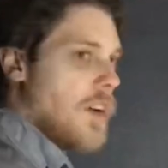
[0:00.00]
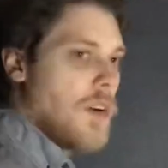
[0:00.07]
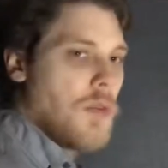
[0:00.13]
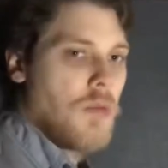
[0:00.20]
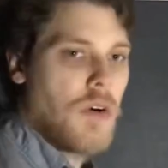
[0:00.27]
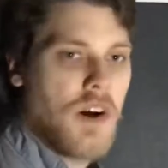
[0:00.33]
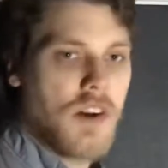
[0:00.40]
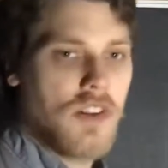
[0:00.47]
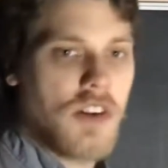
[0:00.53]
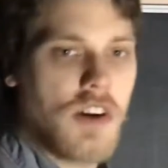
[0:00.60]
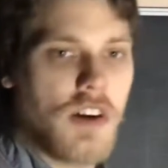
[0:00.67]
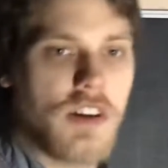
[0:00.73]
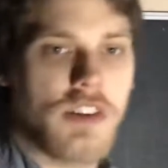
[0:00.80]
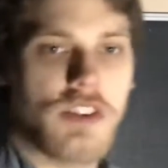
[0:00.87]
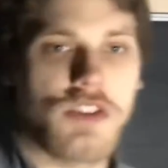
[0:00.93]

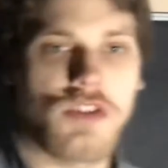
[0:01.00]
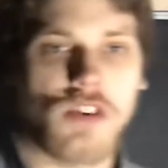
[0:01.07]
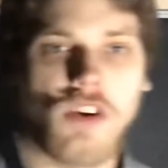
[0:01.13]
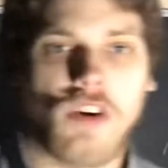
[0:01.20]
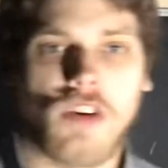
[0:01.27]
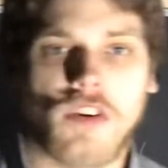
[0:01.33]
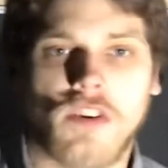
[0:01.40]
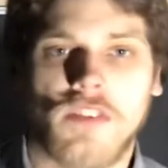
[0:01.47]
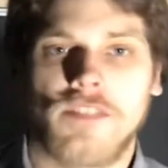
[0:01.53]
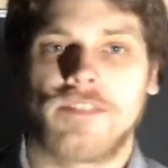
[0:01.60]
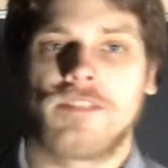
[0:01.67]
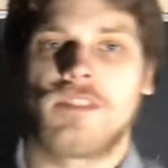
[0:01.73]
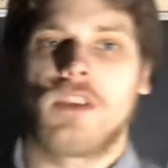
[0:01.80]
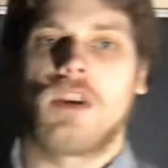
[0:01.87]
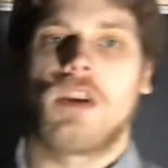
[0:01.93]
learn to draw?
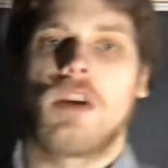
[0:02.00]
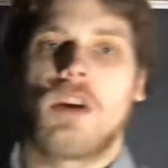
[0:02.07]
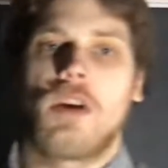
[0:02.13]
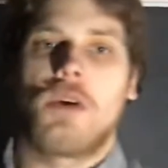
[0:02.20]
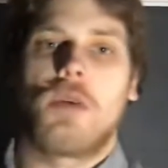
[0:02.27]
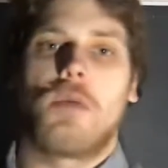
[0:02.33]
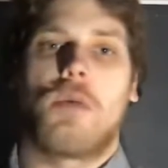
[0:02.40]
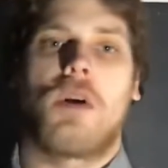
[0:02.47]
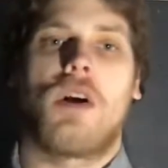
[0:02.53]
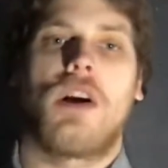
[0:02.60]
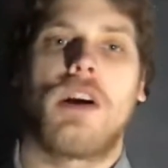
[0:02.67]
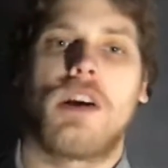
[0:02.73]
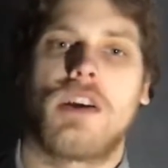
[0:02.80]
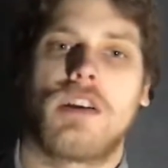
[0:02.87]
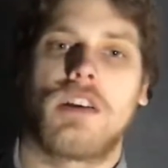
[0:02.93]

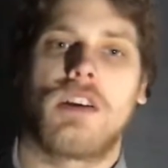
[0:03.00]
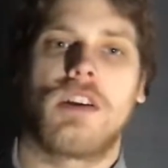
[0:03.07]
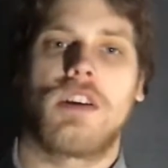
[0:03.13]
Why,